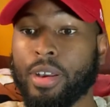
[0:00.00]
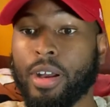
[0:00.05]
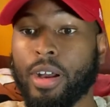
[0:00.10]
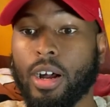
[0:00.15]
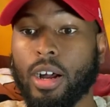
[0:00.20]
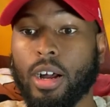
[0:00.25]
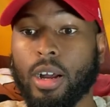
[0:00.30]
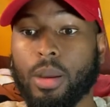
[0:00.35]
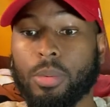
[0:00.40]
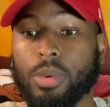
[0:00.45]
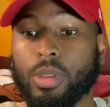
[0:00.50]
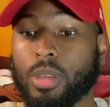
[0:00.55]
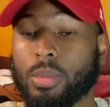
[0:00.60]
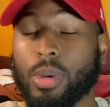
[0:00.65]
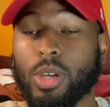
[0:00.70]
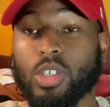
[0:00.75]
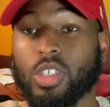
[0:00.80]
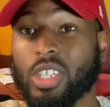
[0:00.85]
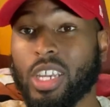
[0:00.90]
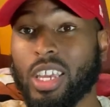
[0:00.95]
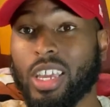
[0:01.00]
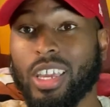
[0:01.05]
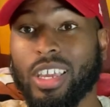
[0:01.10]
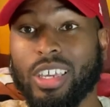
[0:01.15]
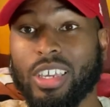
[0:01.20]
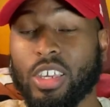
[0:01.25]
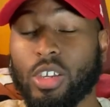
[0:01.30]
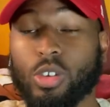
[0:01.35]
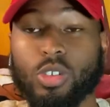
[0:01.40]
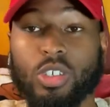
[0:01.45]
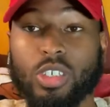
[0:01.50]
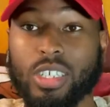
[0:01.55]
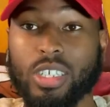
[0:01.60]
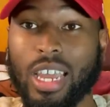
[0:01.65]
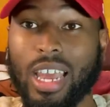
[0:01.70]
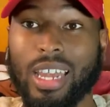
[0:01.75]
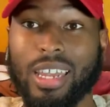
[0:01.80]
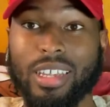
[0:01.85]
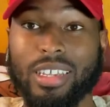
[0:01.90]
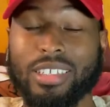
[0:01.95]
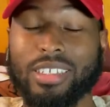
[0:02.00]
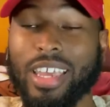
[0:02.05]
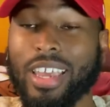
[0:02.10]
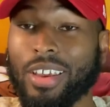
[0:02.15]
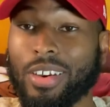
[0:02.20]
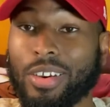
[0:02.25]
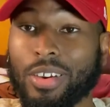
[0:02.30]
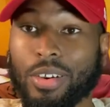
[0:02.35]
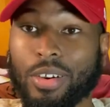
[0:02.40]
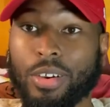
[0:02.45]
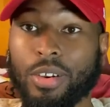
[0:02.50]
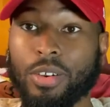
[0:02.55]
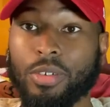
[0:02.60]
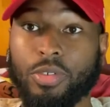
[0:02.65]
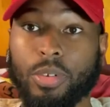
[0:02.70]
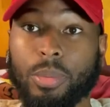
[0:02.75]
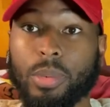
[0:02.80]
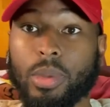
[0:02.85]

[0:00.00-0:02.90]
You think about Shai Gilgeous-Alexander.